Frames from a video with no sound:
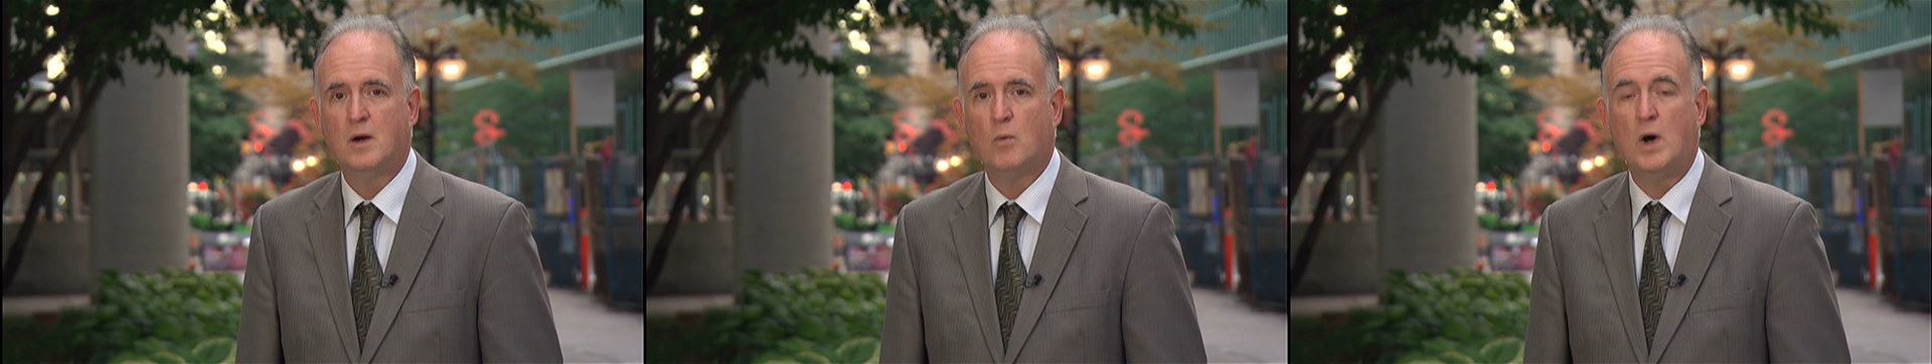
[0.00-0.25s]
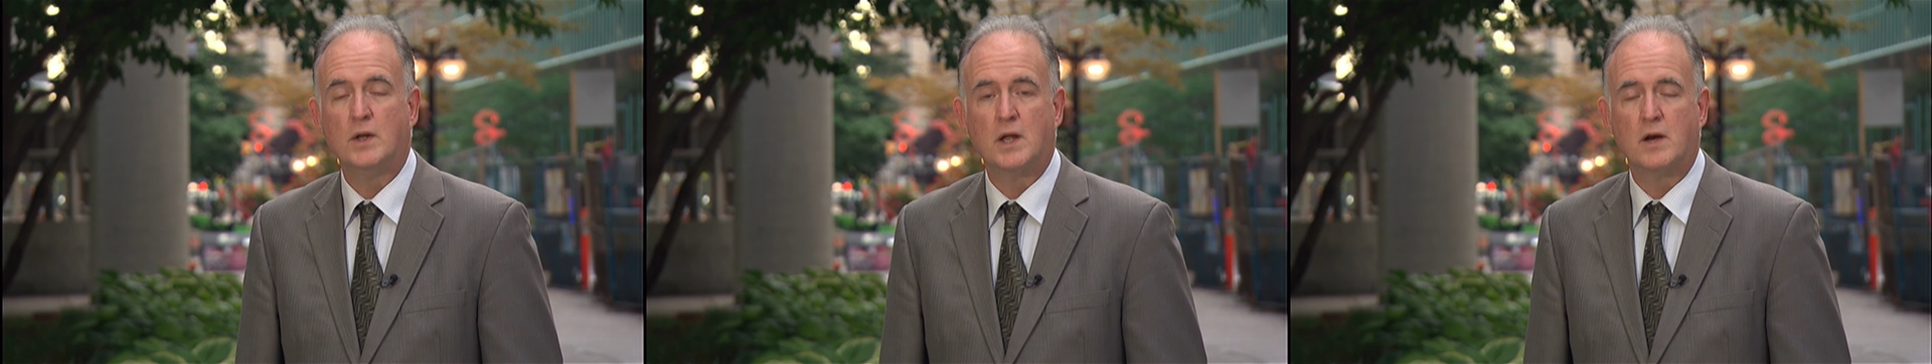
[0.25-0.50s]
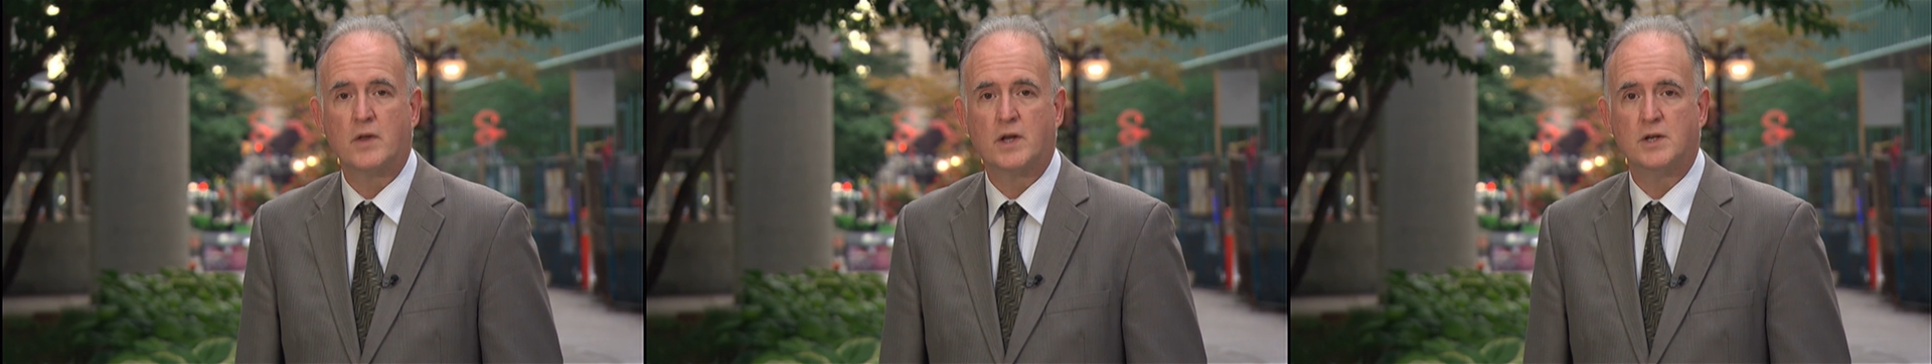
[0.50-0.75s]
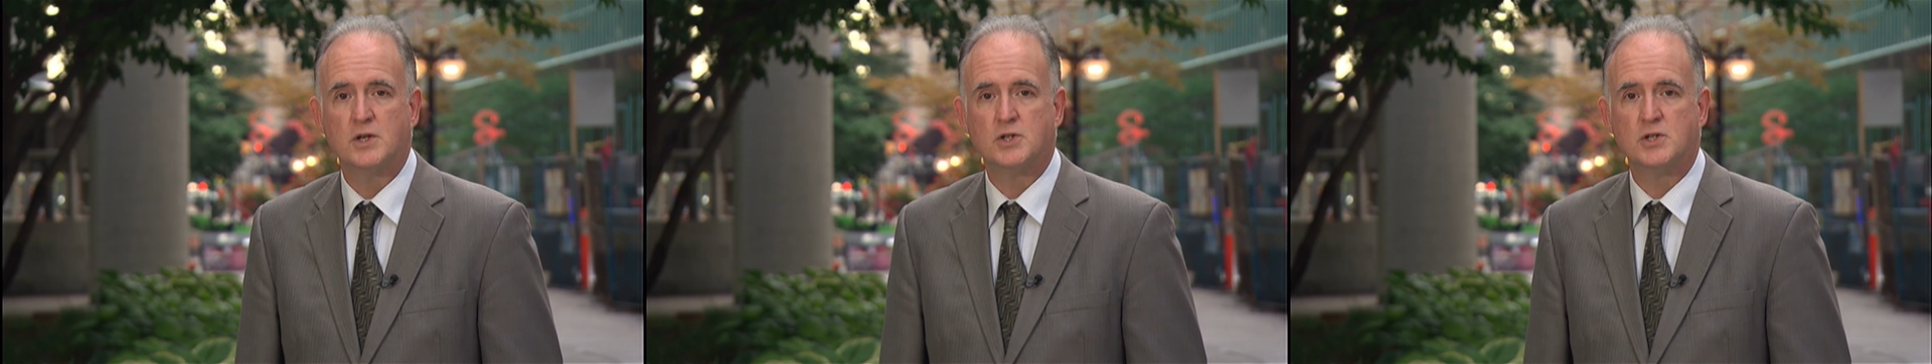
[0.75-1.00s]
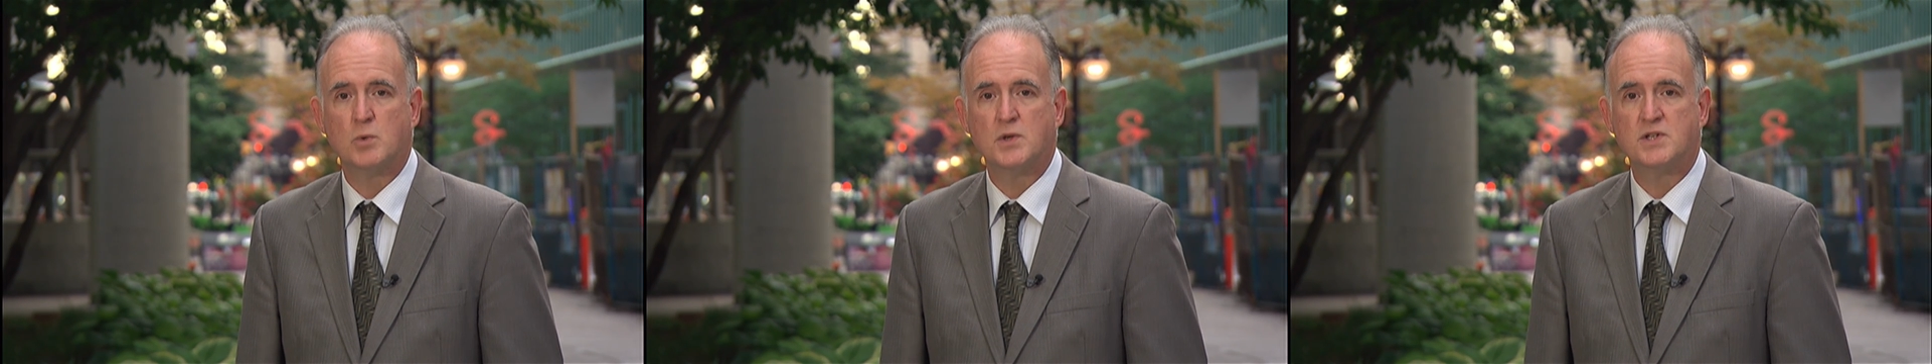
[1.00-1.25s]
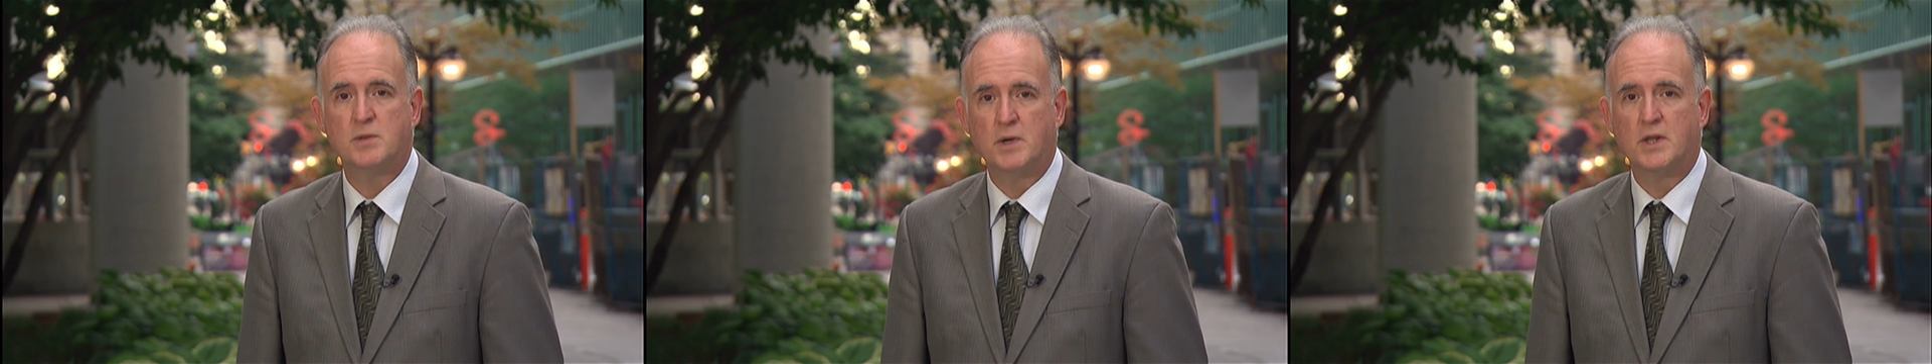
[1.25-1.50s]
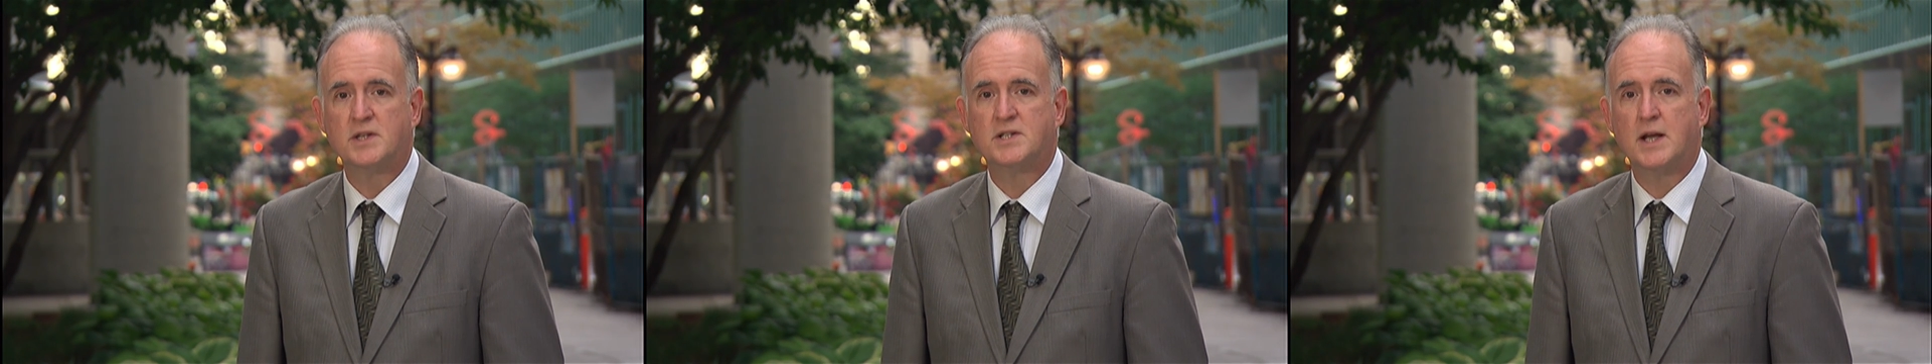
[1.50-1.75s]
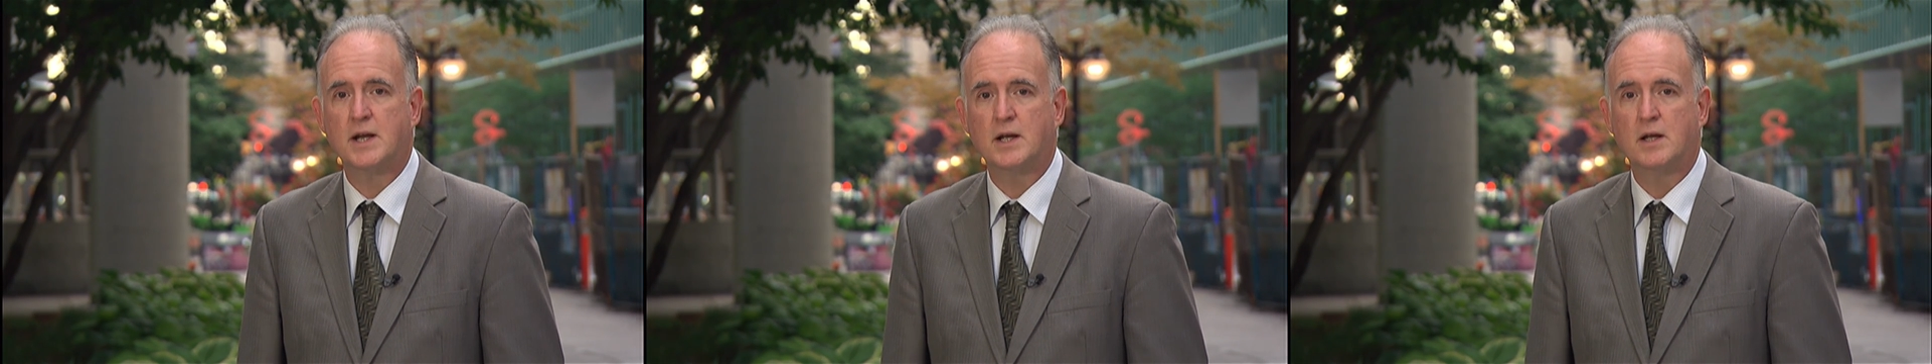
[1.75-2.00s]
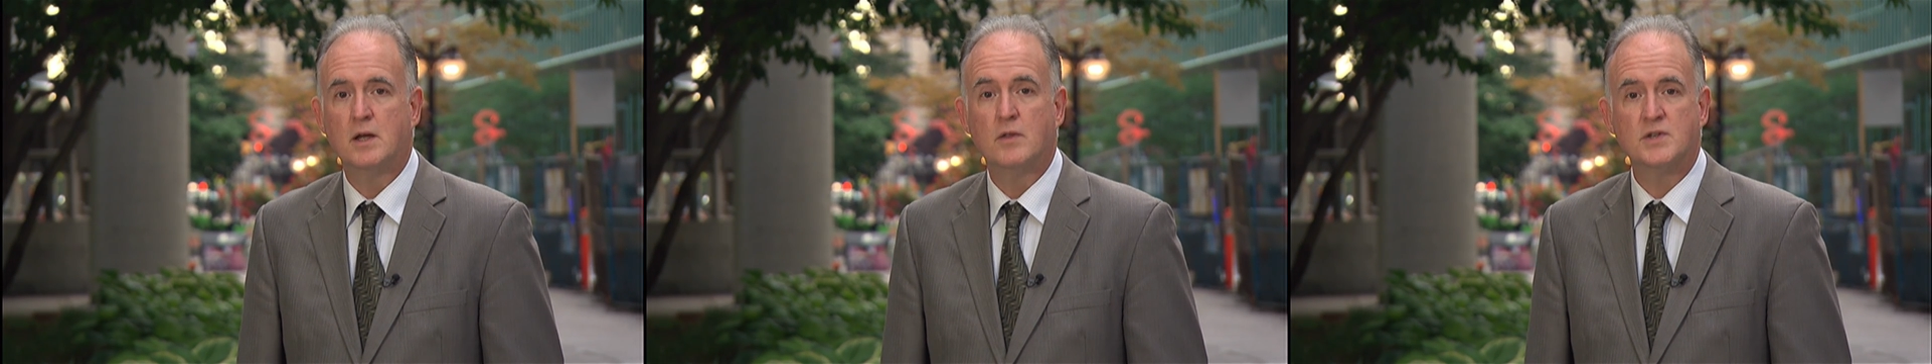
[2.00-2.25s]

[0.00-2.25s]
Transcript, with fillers: While none of the conditions was debilitating,